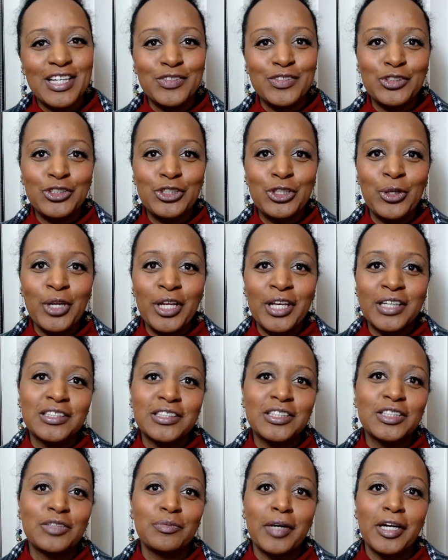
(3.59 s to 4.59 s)
tuning
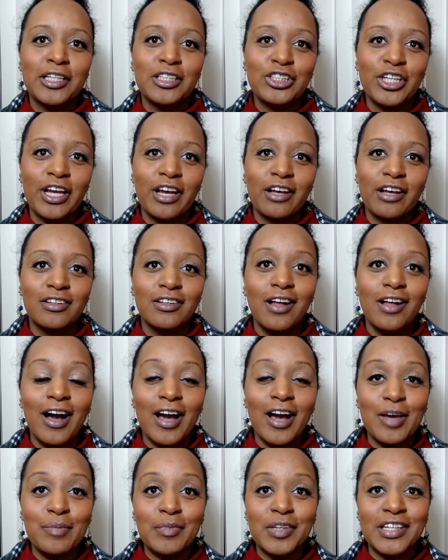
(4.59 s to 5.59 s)
into my channel.
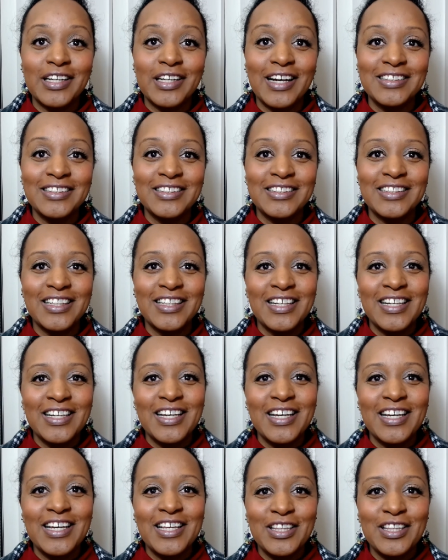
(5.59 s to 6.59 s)
I'm Kidest.
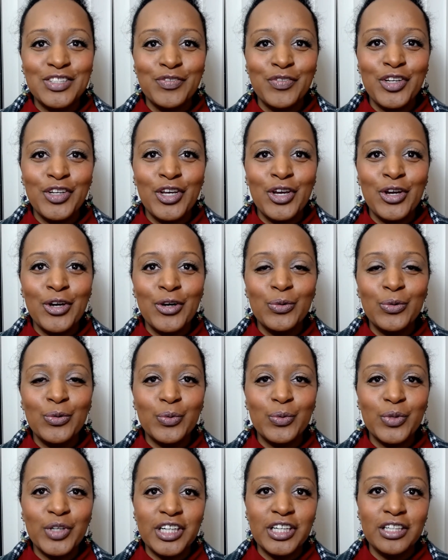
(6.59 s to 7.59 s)
In this video,
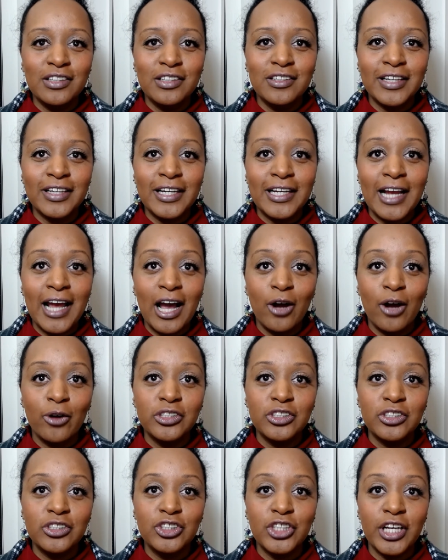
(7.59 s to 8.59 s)
we're going to look at how to
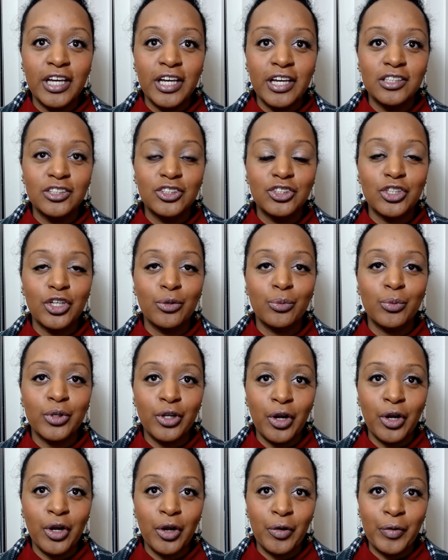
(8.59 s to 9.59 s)
change a
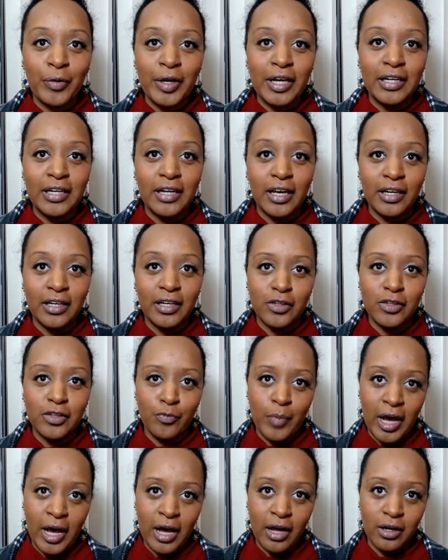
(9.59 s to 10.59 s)
recurring negative
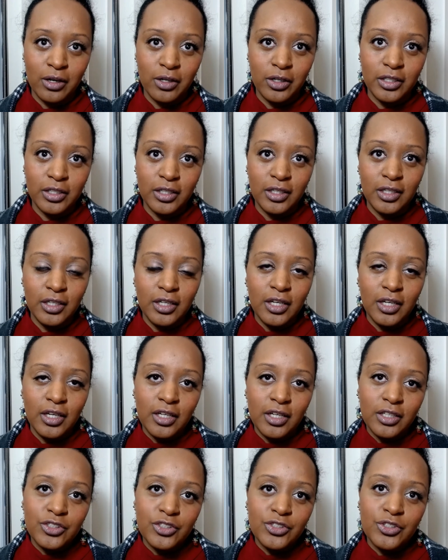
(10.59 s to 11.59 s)
pattern.
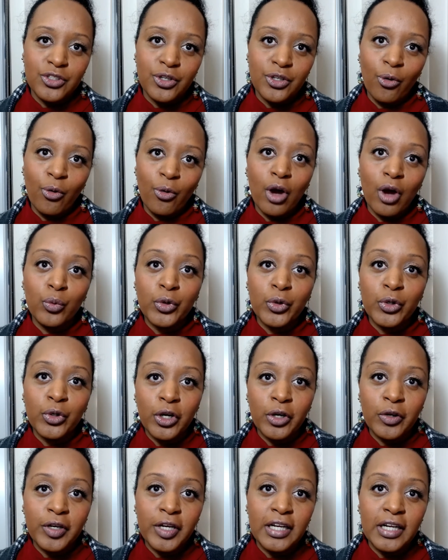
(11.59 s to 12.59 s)
So a
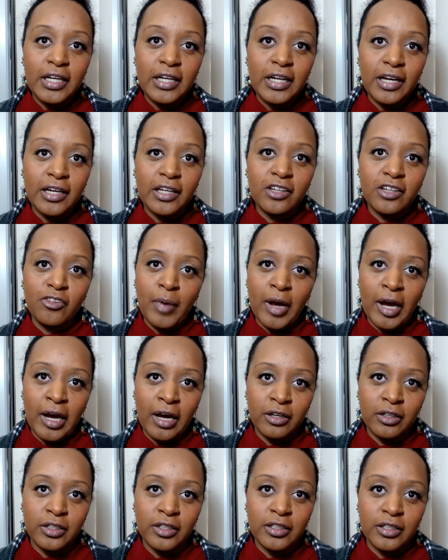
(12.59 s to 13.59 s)
recurring negative
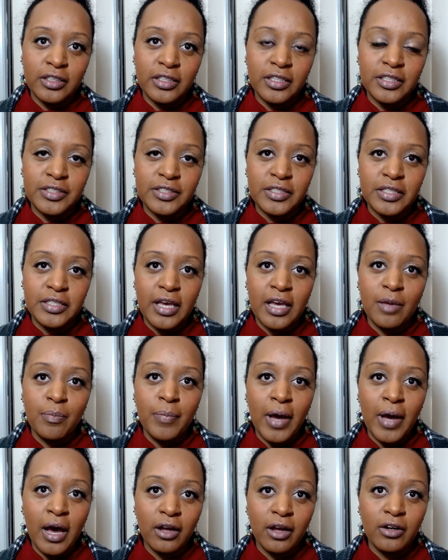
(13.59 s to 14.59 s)
pattern is a
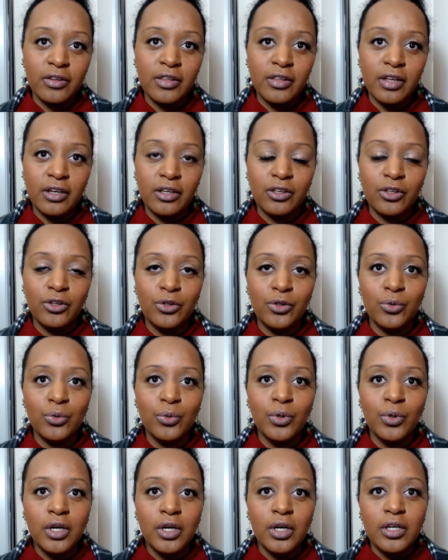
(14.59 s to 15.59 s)
pattern that you
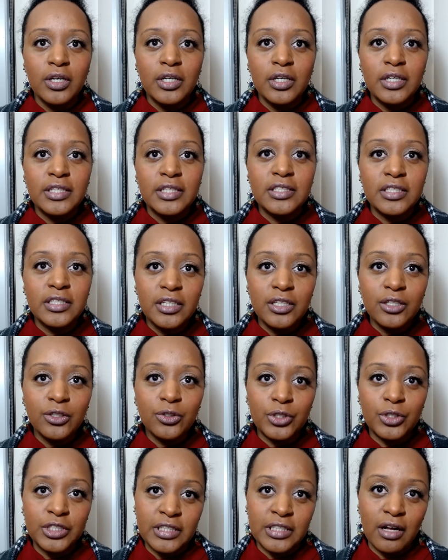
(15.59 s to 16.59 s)
see
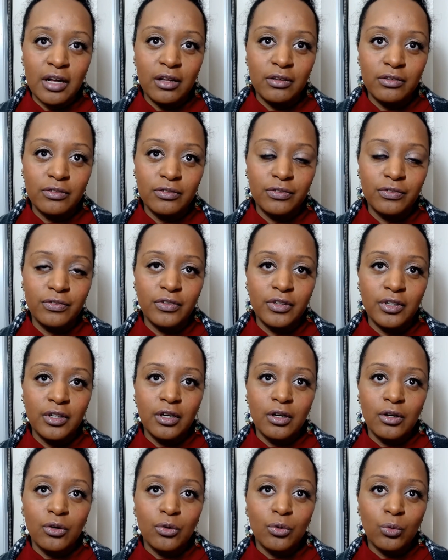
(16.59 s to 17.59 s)
yourself
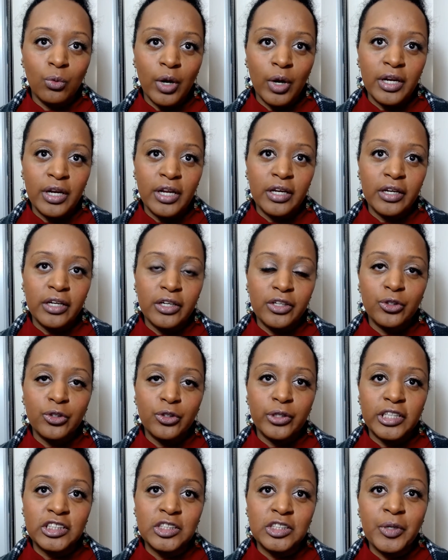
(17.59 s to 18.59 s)
running in your
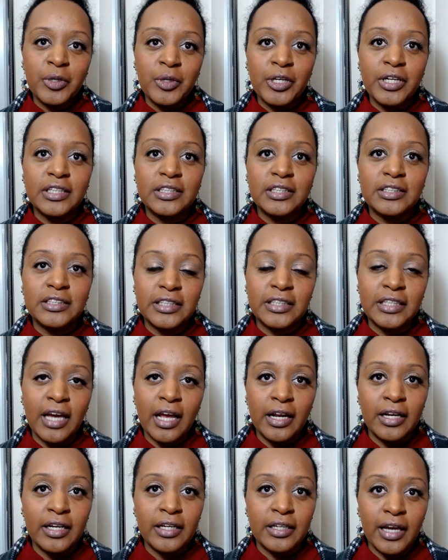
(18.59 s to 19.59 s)
experience again
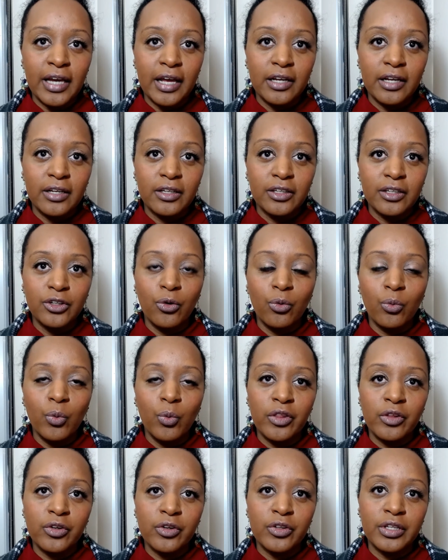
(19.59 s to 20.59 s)
and again.
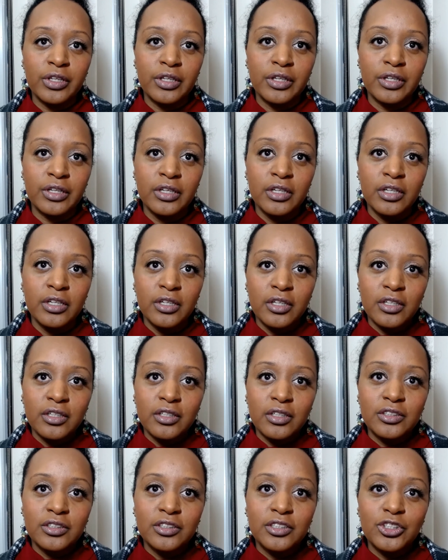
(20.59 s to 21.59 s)
Whether the
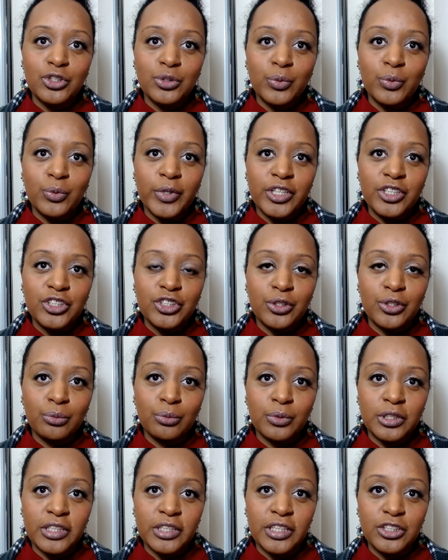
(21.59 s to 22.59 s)
situation or
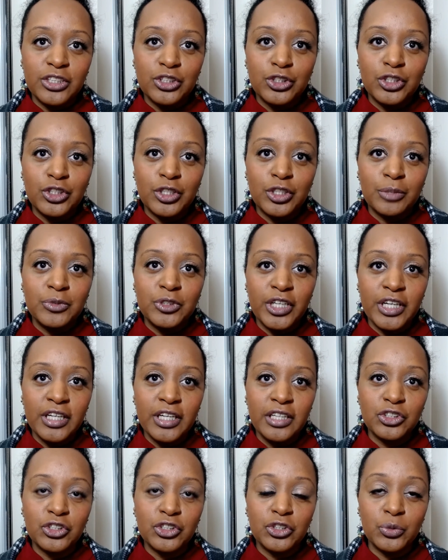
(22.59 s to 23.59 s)
relationship
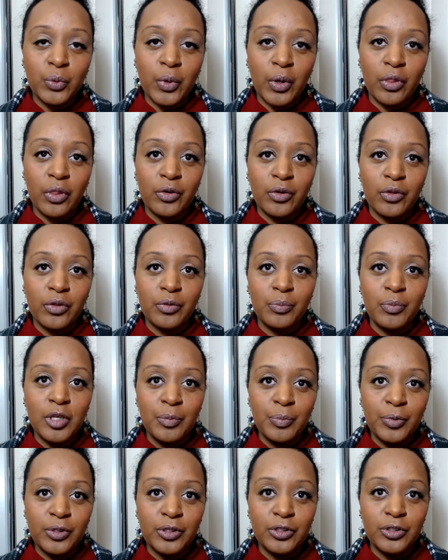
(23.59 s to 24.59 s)
changes, whether the
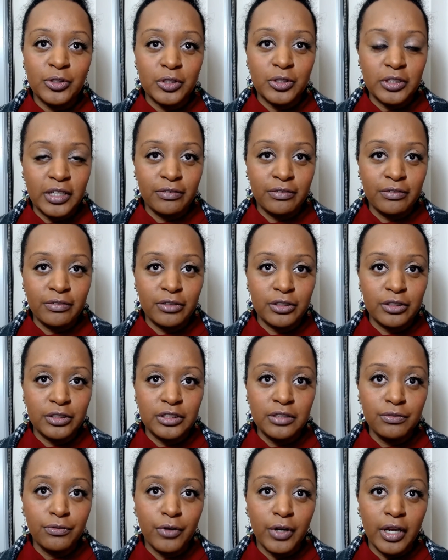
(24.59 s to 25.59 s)
people in your life are
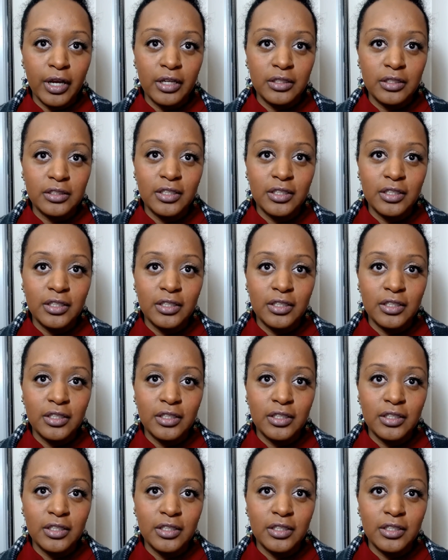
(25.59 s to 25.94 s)
different,